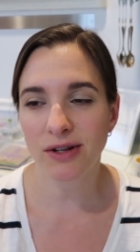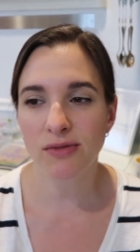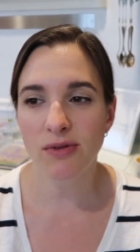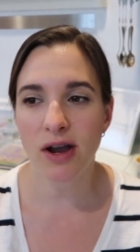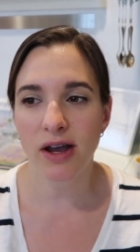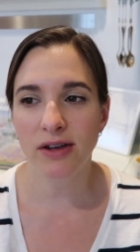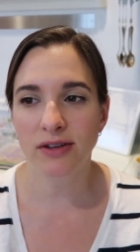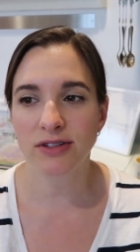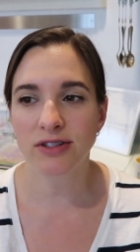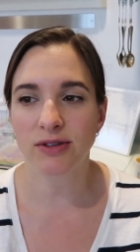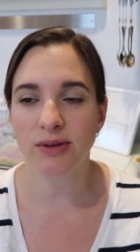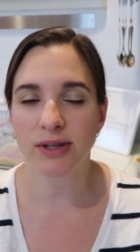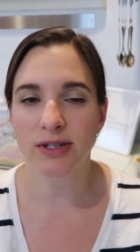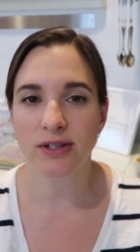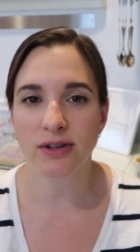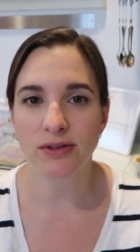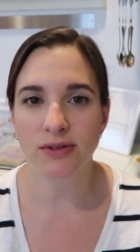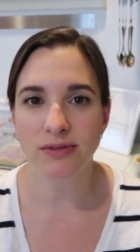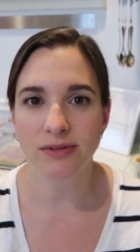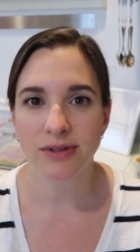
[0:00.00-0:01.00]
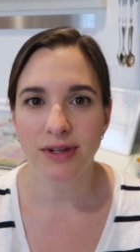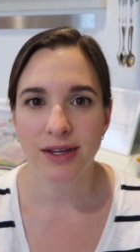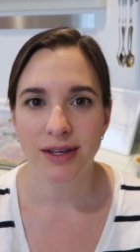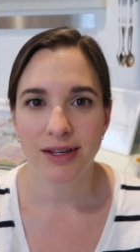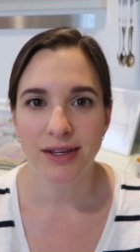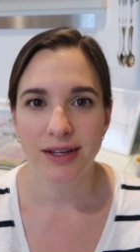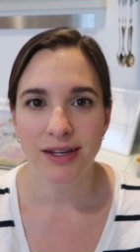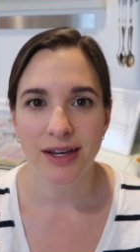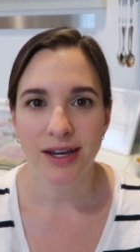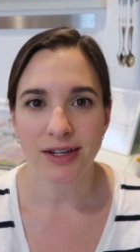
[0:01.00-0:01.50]
in a while, so I don't
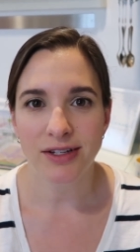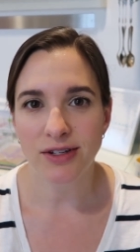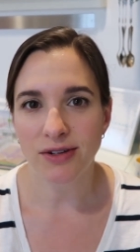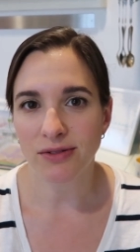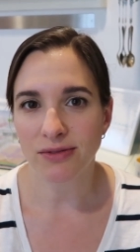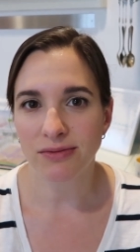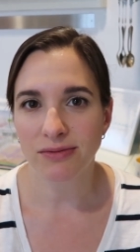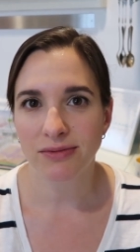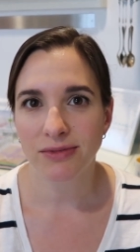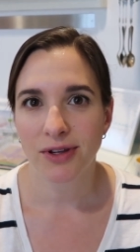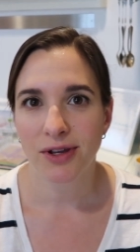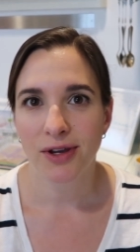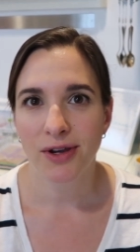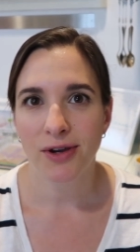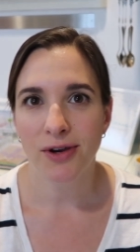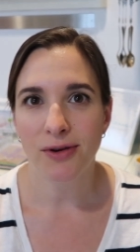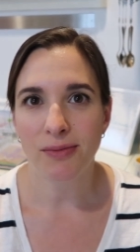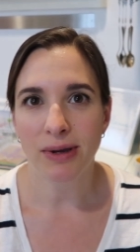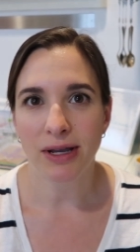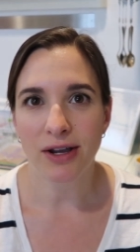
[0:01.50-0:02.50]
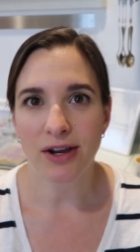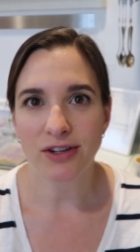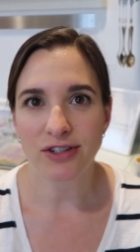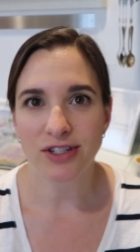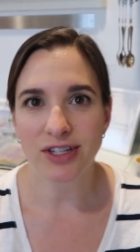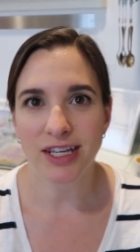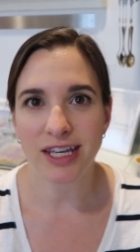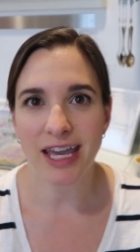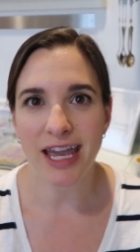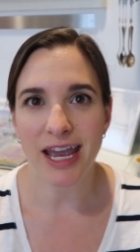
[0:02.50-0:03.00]
I don't oh my
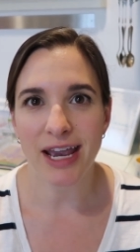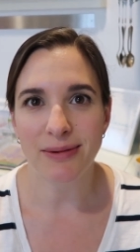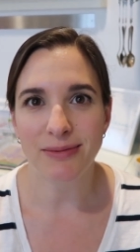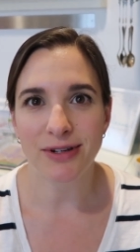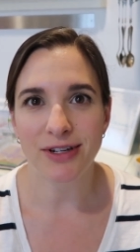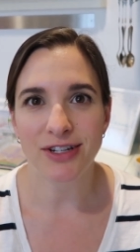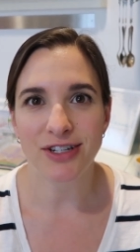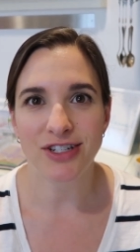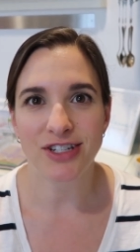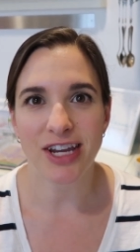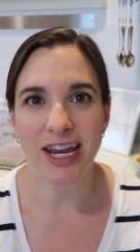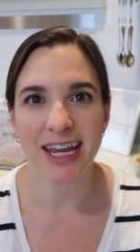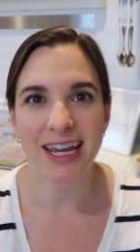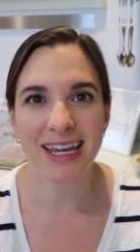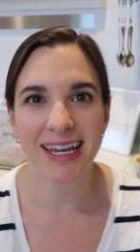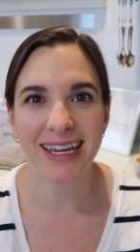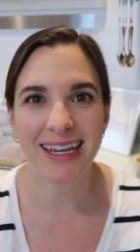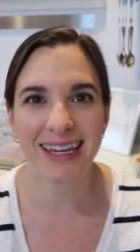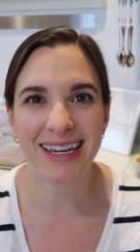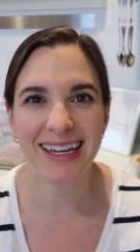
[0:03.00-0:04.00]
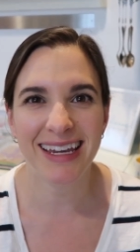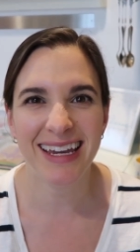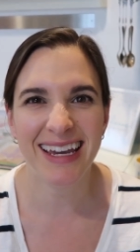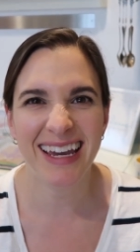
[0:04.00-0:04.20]
gosh, the camera is shaking.